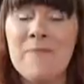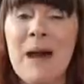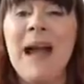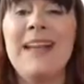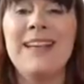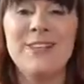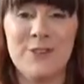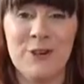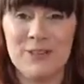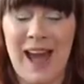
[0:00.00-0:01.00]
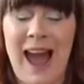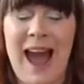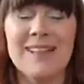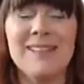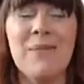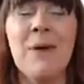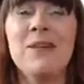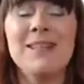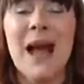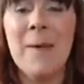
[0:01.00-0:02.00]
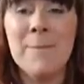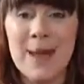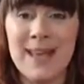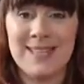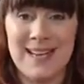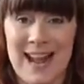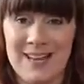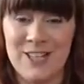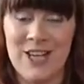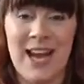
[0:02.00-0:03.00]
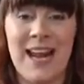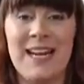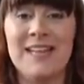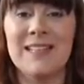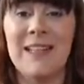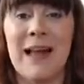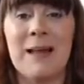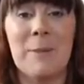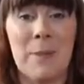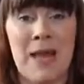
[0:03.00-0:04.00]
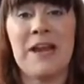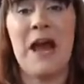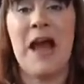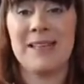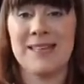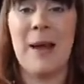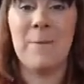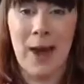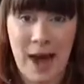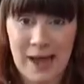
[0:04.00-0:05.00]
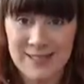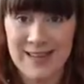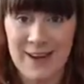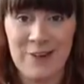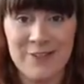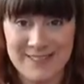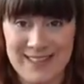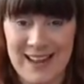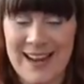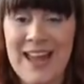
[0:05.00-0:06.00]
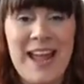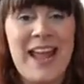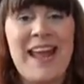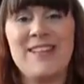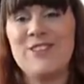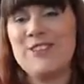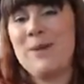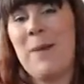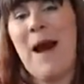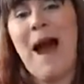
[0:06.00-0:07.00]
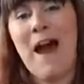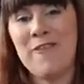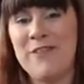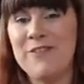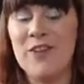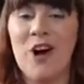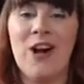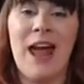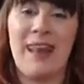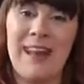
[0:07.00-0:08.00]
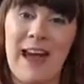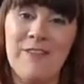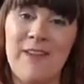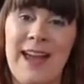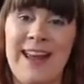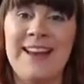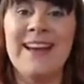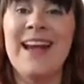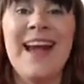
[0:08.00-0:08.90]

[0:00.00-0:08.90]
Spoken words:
My instructor has the most amazing energy, and it's like being at a party, honestly. It's just about having fun and laughing